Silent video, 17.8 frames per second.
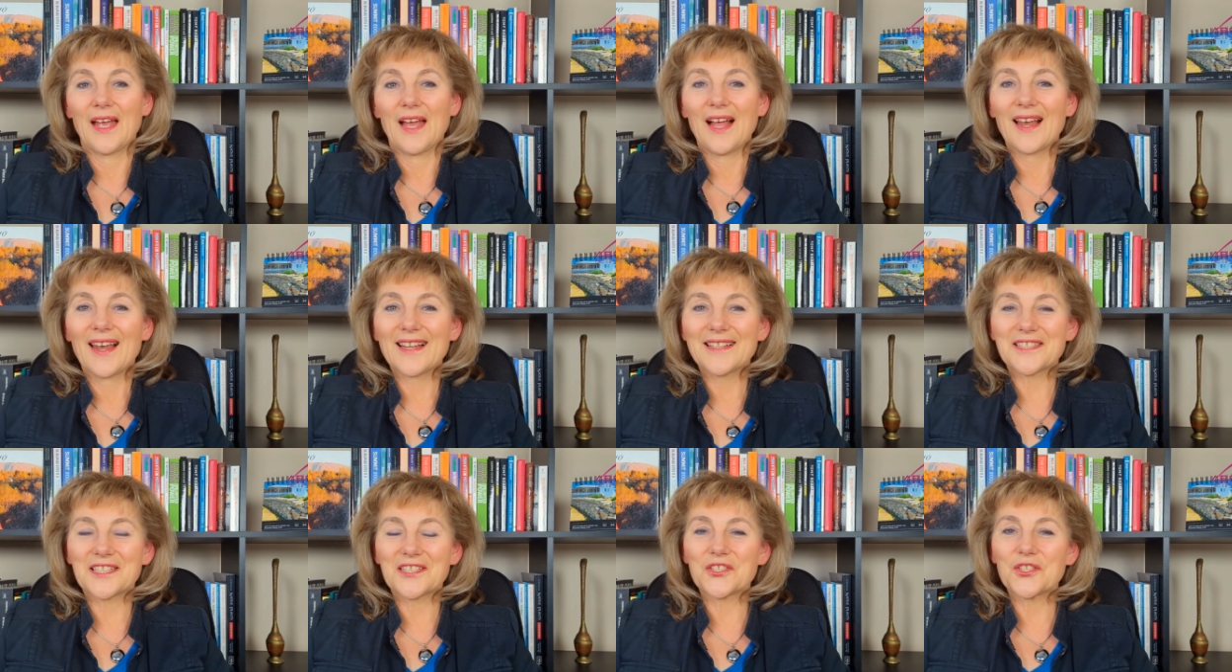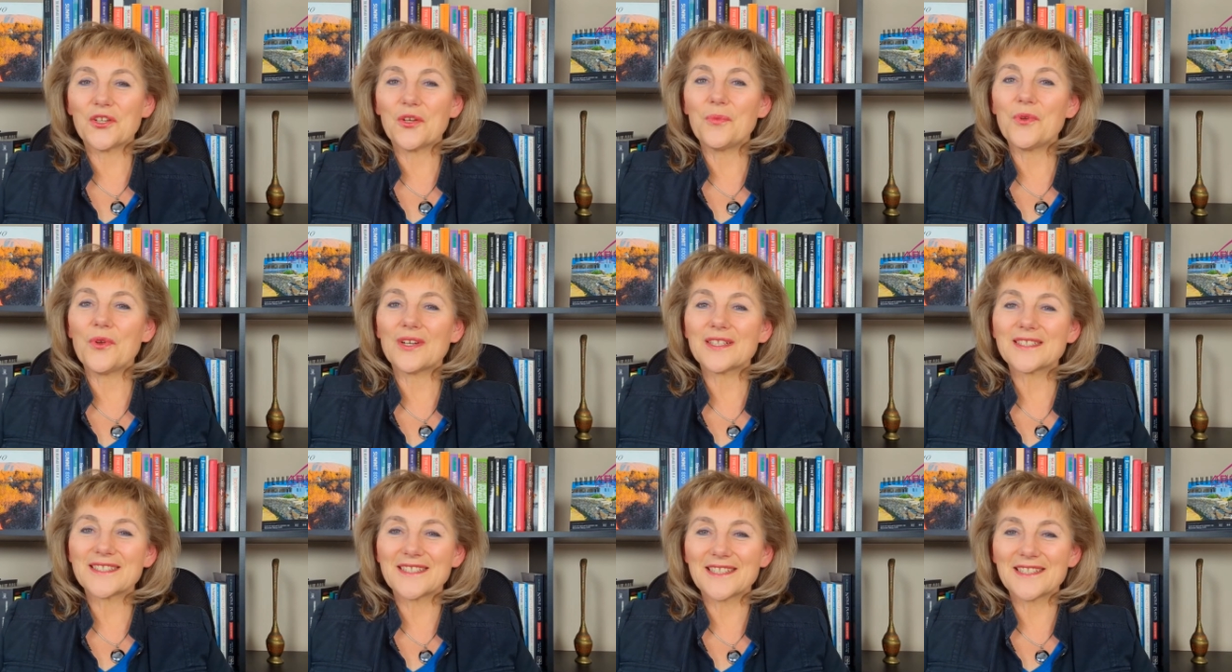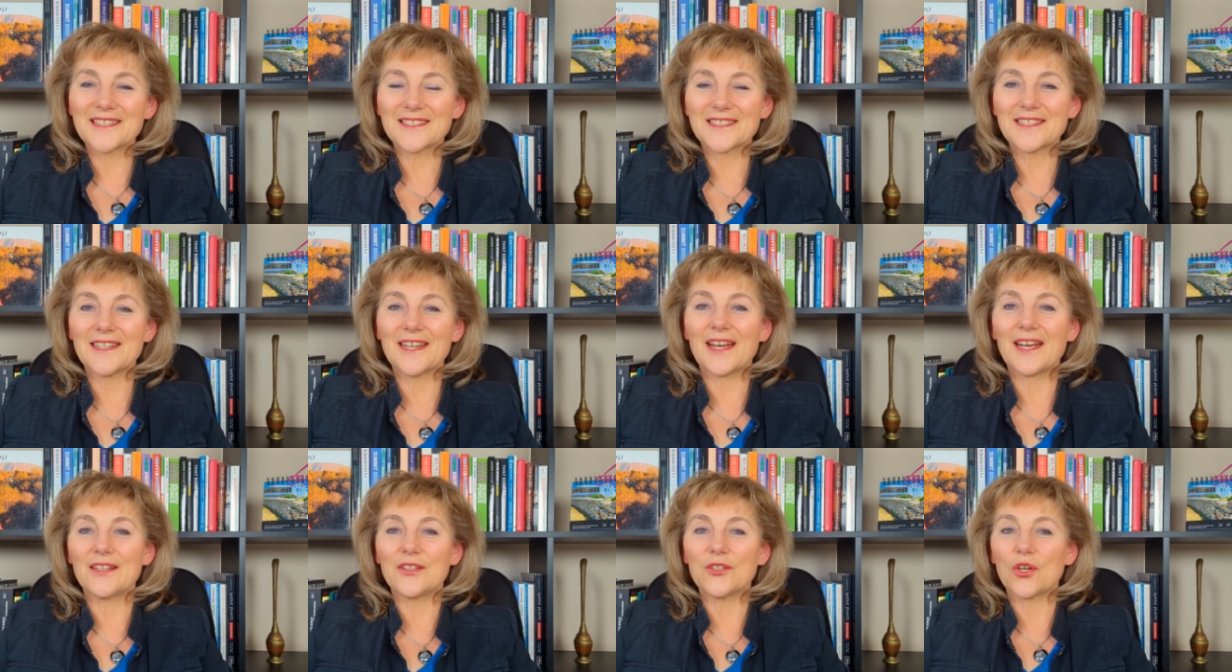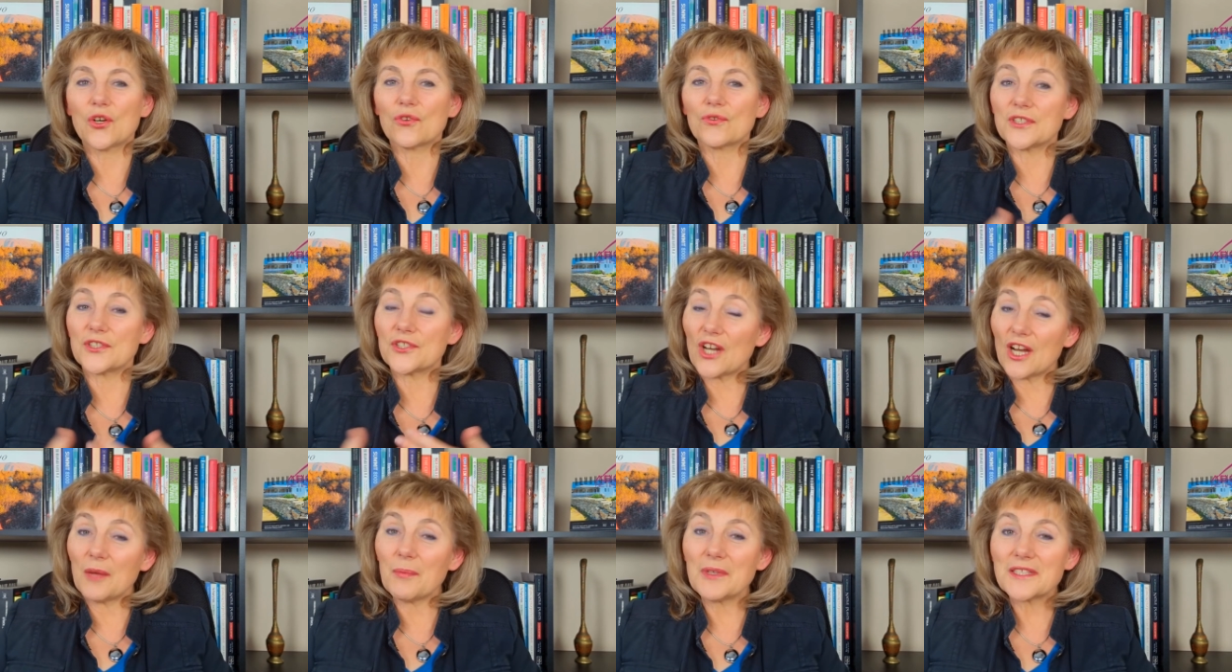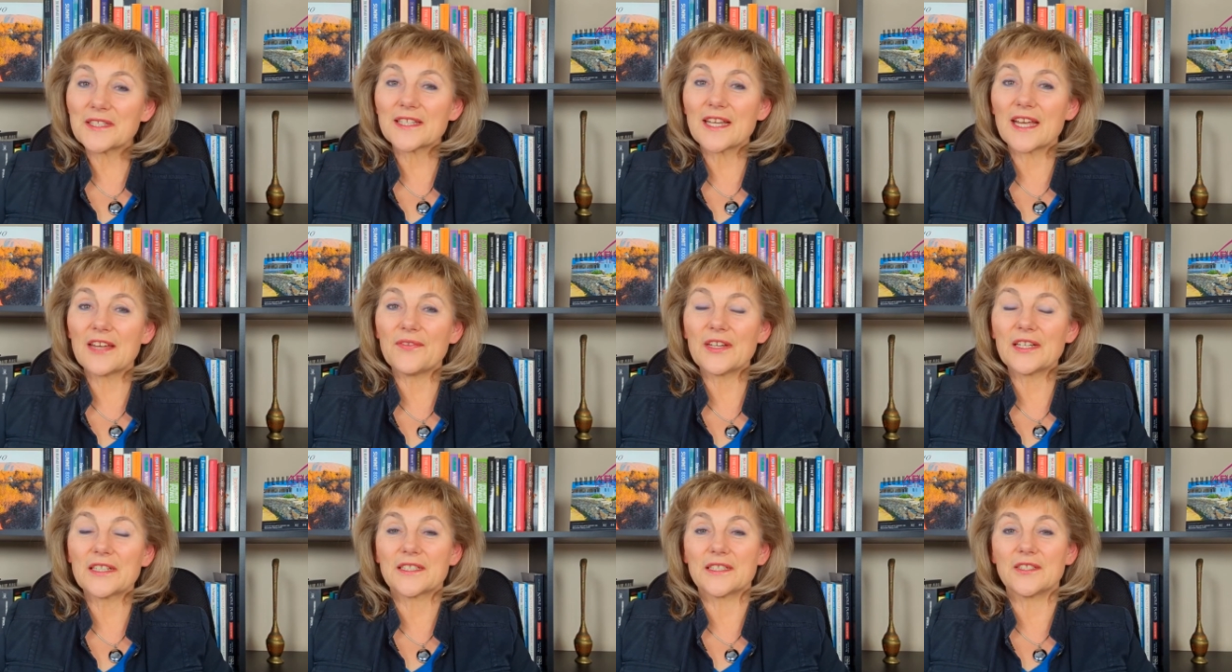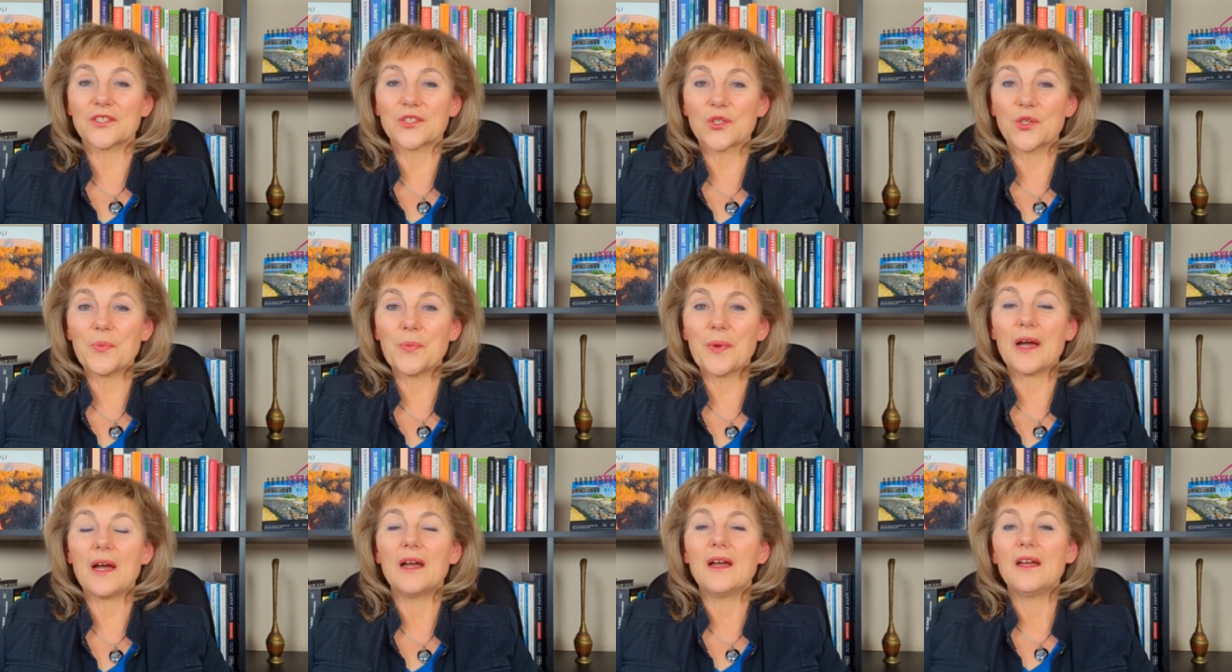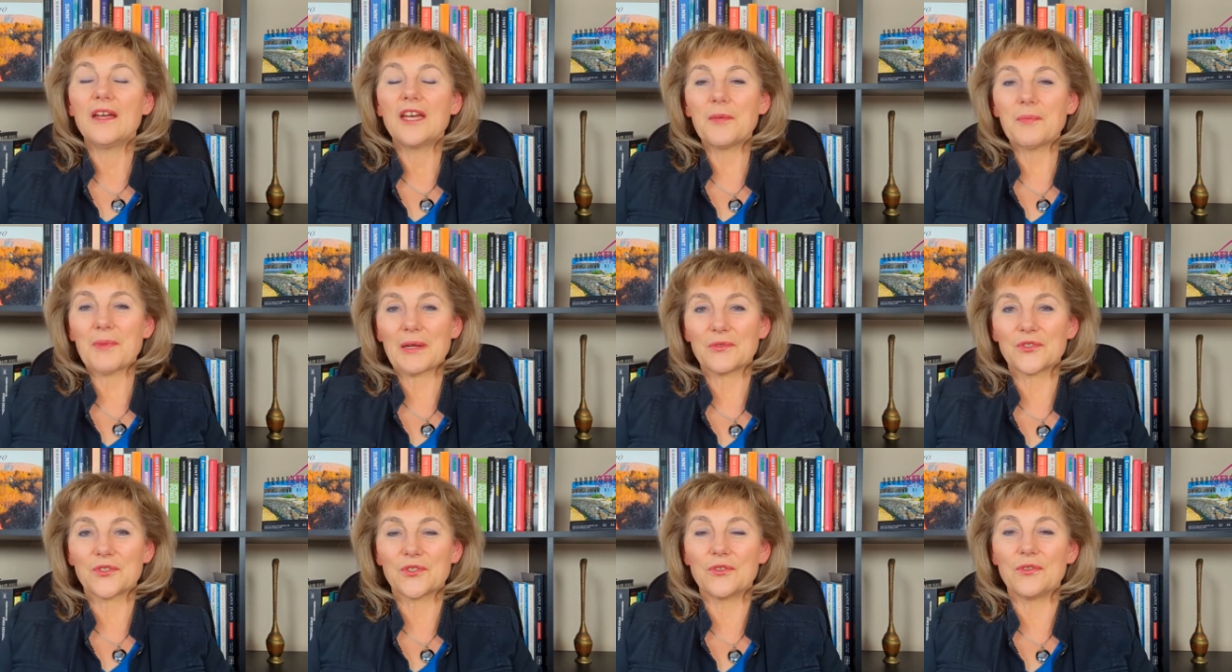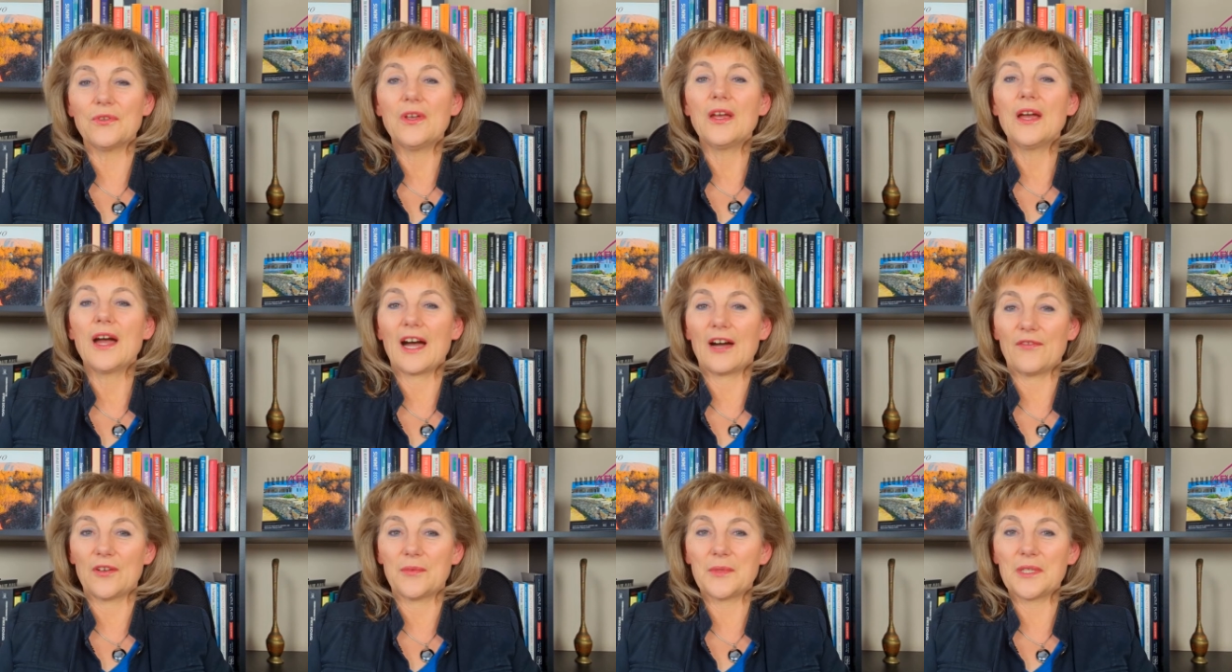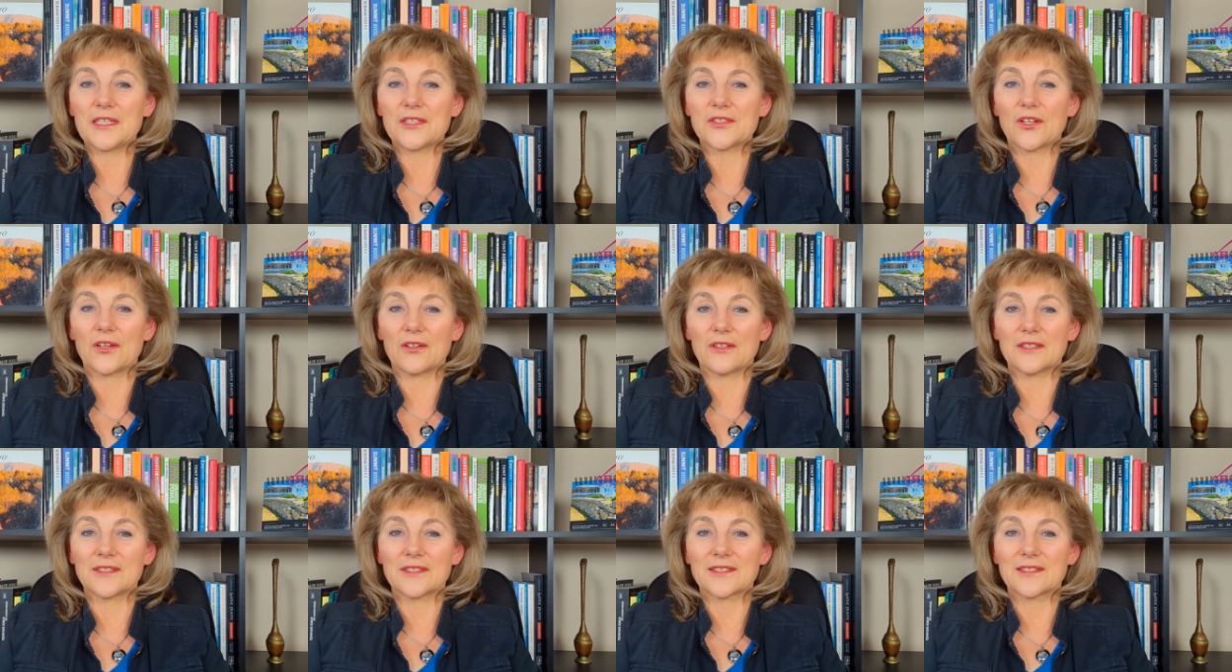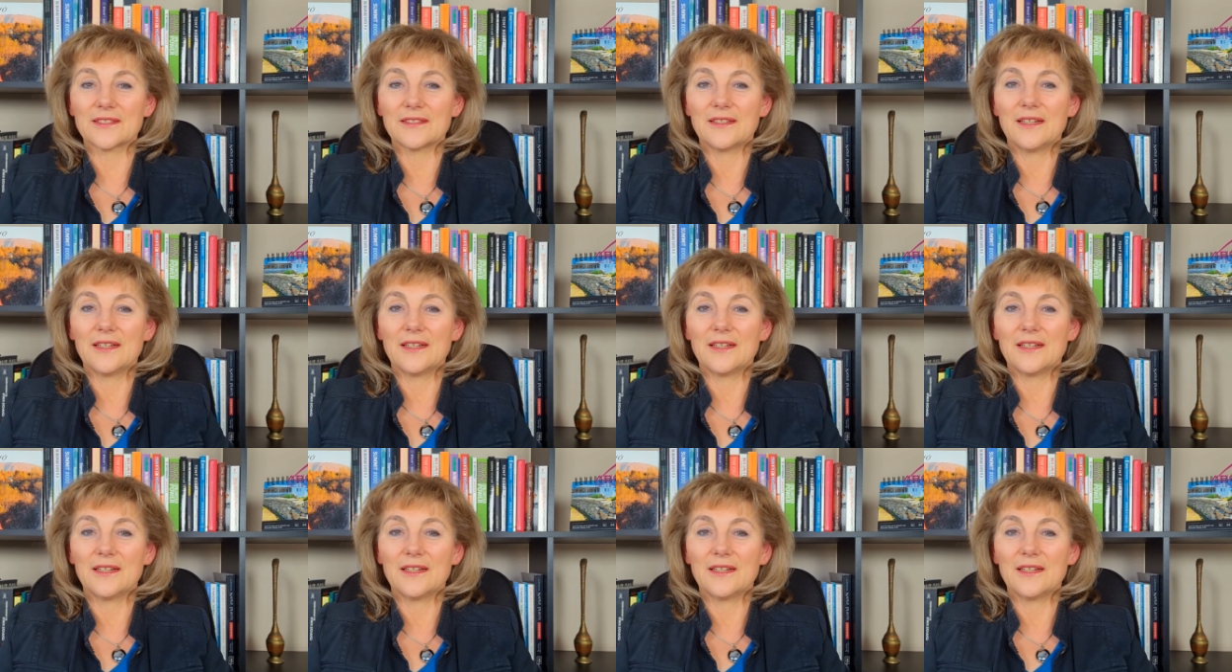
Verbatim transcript: Let's assume you are 60 and your retirement savings in super amount to $500,000.